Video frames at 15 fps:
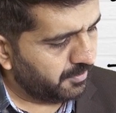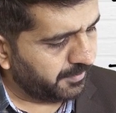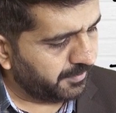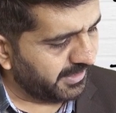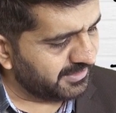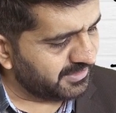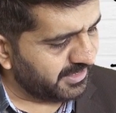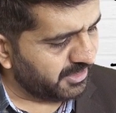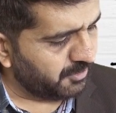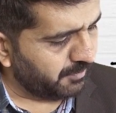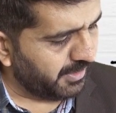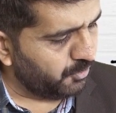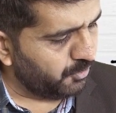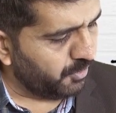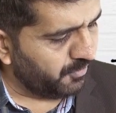Present
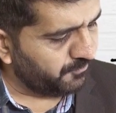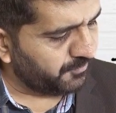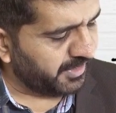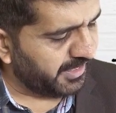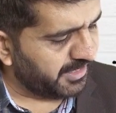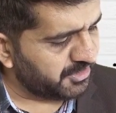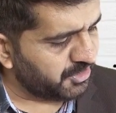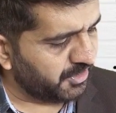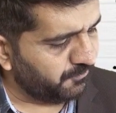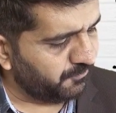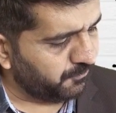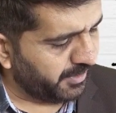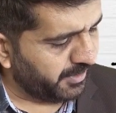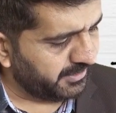value of cash inflow